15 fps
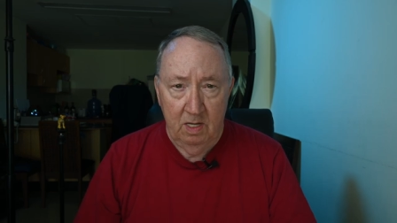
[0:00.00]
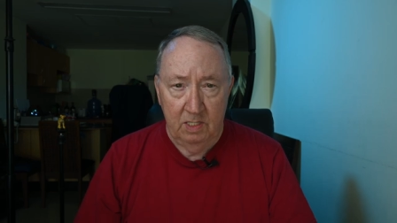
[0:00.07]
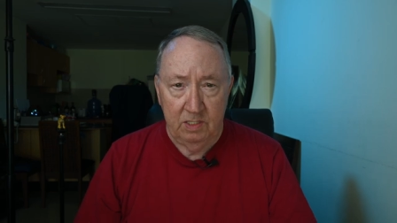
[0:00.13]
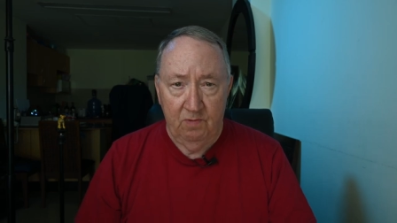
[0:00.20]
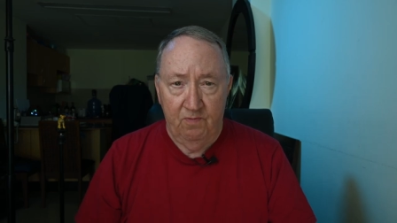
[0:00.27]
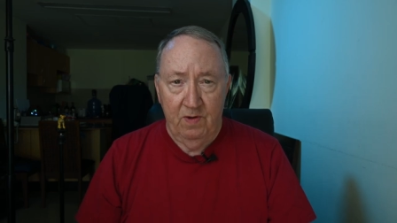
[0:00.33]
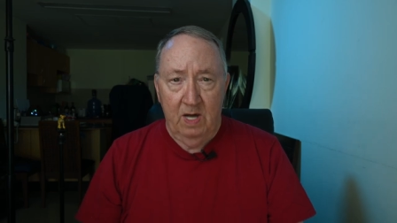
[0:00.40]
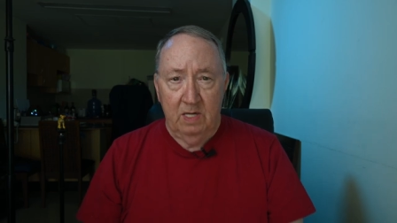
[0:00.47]
It's
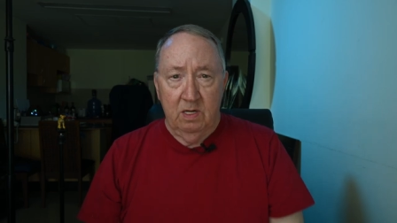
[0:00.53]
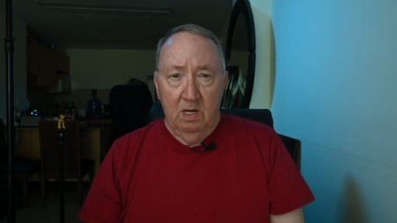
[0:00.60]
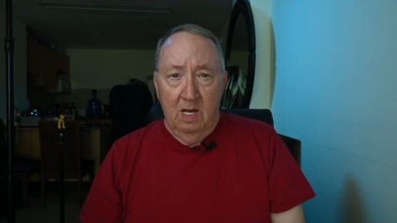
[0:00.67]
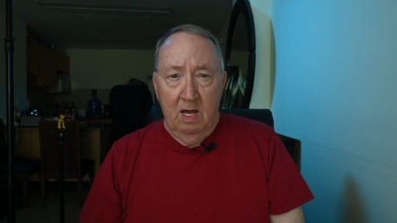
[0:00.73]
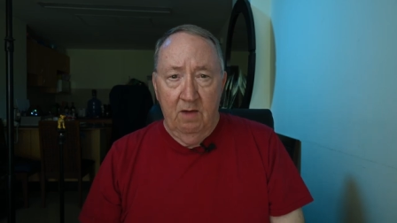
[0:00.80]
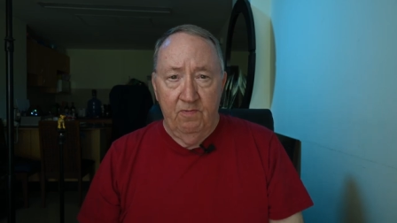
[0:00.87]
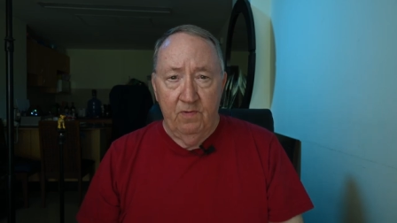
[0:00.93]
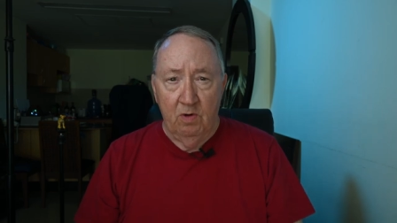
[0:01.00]
a fact of
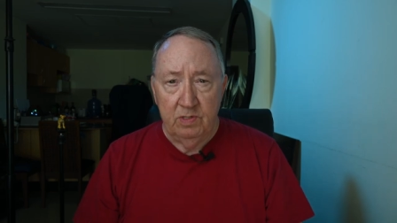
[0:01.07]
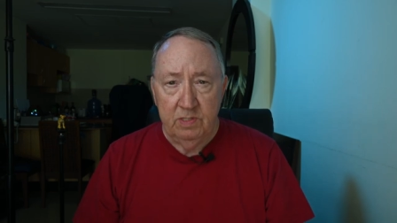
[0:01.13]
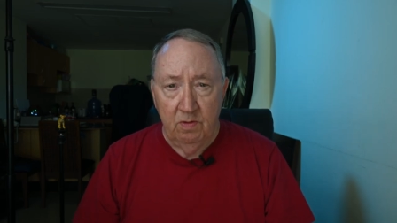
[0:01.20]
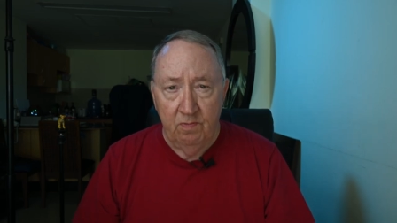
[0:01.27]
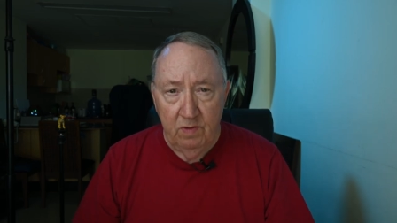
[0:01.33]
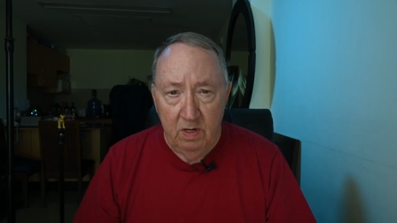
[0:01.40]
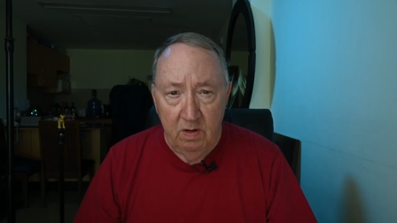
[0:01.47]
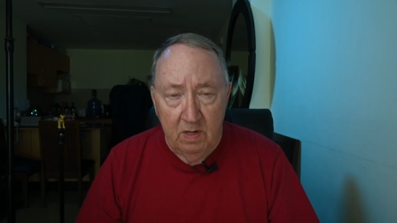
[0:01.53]
life, folks.
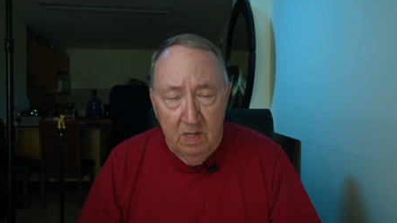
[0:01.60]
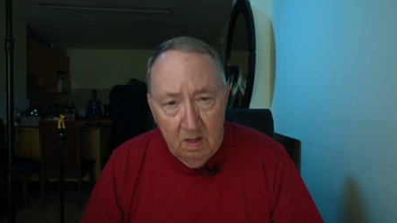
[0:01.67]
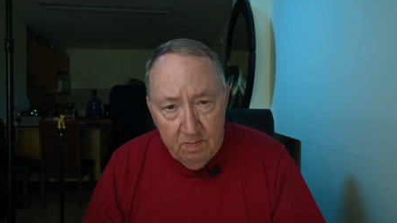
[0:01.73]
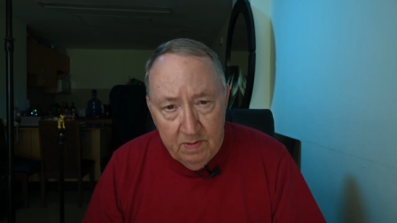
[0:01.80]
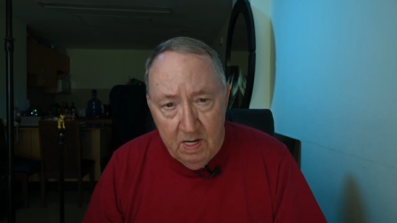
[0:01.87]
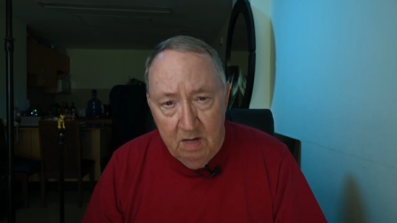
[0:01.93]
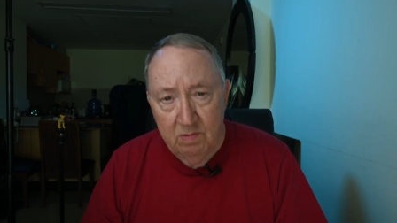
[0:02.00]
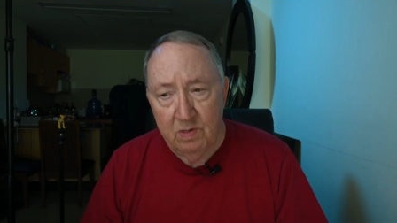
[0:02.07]
And when you come
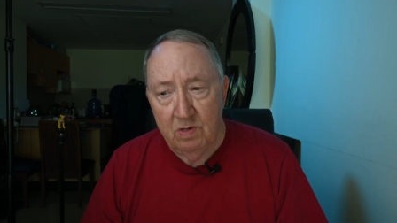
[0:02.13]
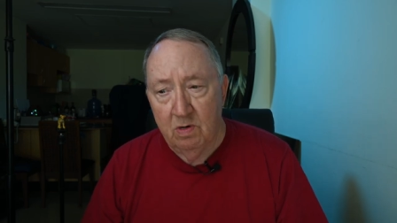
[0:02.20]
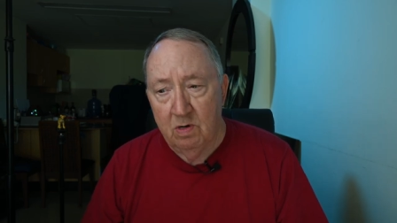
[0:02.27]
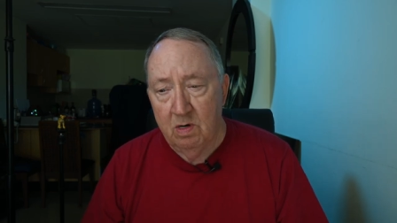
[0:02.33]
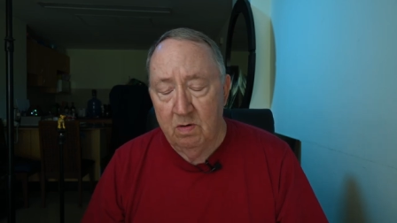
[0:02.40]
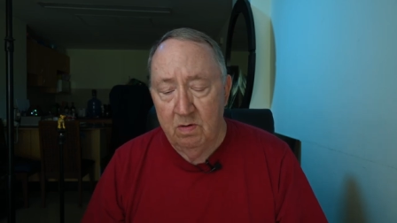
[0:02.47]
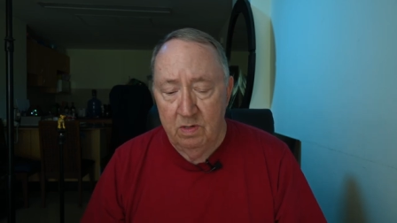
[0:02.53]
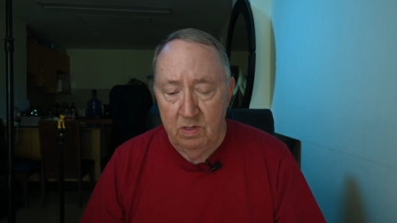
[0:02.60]
to
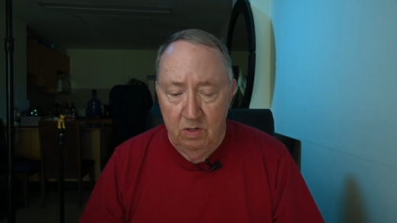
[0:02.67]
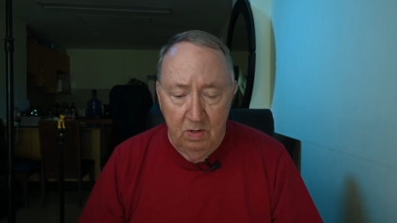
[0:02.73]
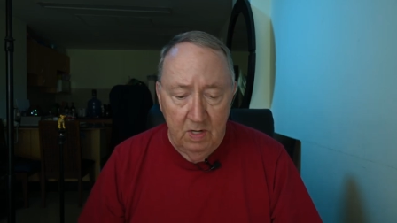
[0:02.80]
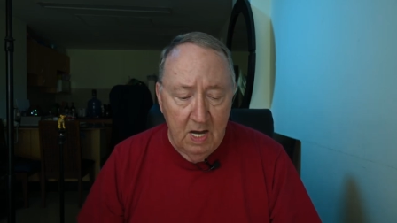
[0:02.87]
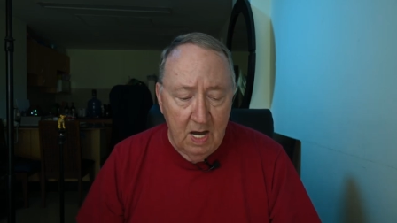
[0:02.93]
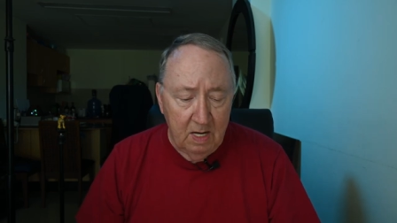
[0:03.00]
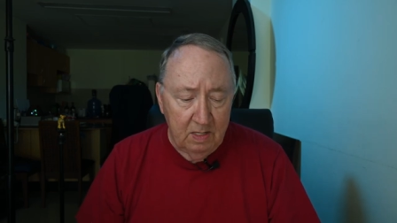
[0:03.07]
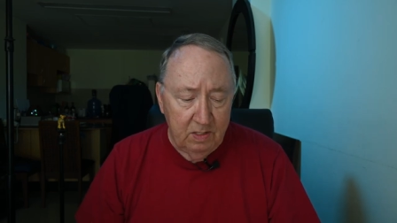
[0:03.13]
Ecuador, you
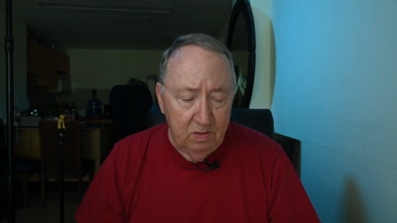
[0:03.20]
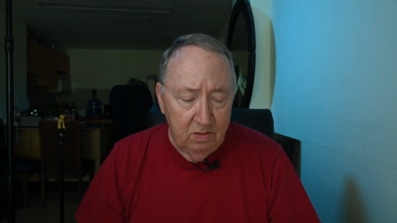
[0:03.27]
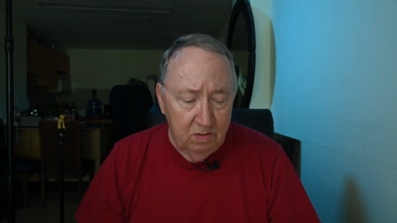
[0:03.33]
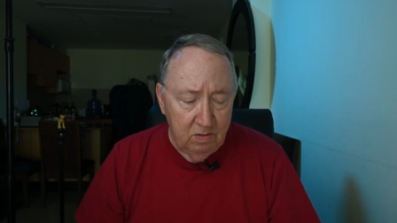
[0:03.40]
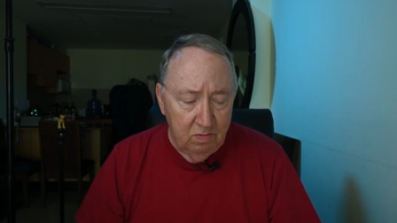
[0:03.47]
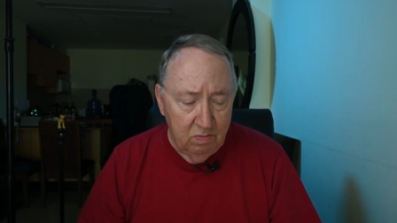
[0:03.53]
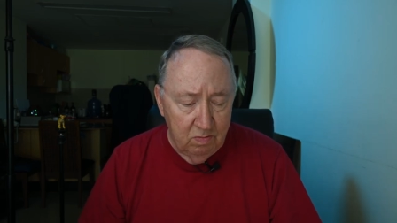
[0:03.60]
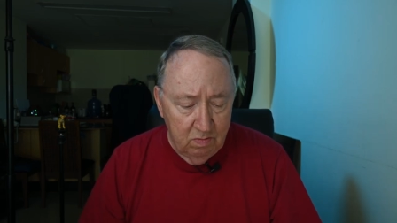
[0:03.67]
got
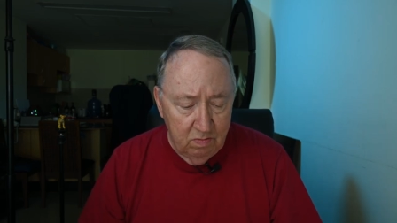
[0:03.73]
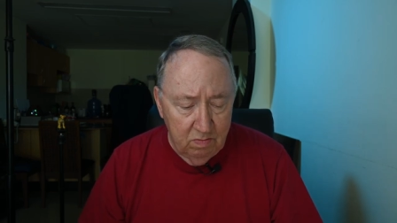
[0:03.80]
to